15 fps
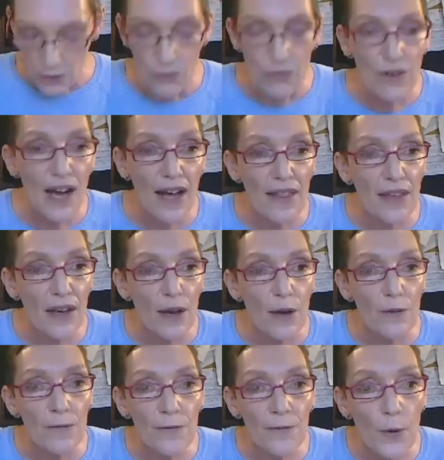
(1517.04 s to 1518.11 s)
rather a
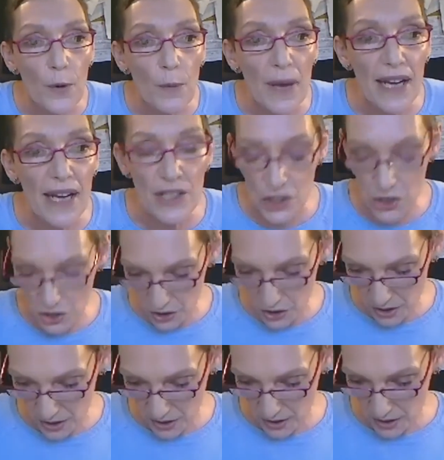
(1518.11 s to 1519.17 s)

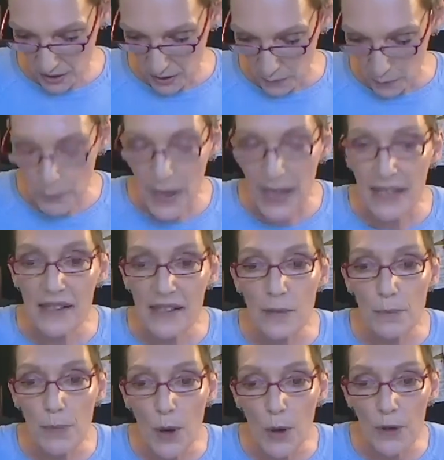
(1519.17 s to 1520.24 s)
formation based
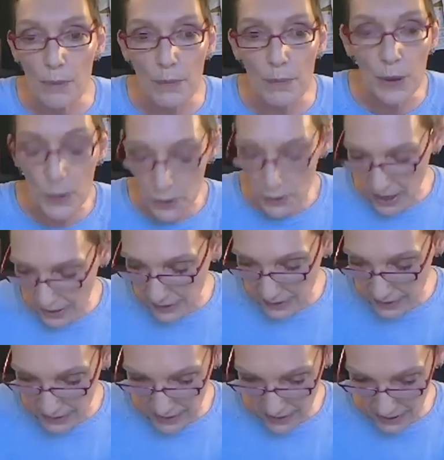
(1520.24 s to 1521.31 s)
upon
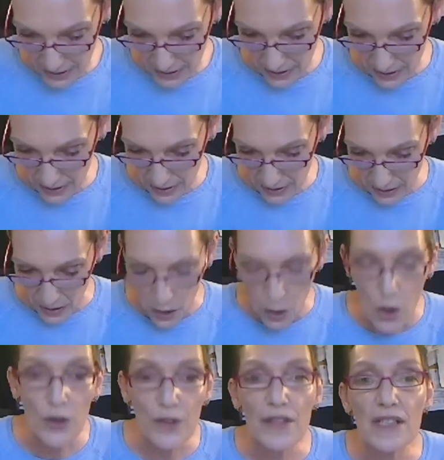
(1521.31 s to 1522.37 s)
plurality,
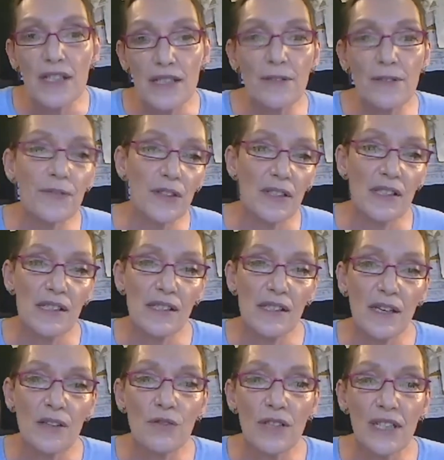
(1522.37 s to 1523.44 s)
on the difference
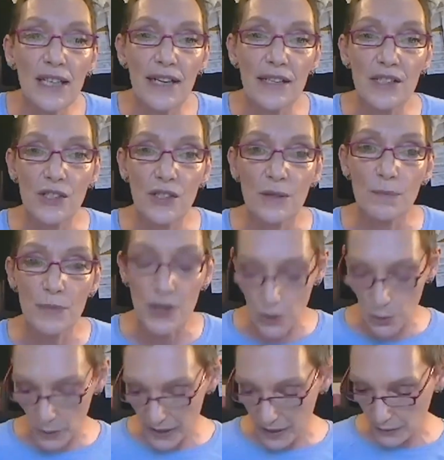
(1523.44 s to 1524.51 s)
and relation
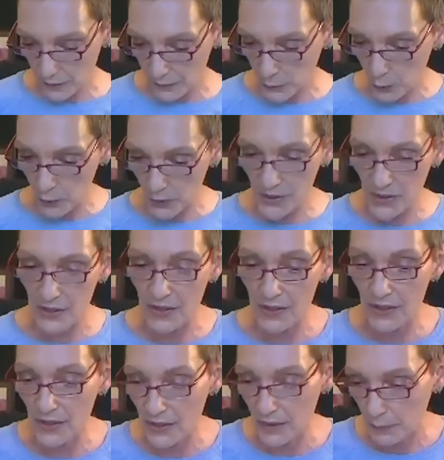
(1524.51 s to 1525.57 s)
between
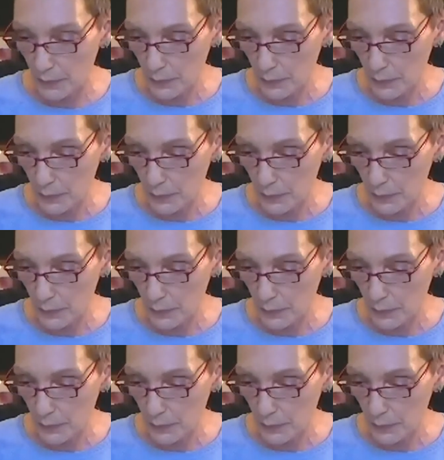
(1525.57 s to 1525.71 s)
forces.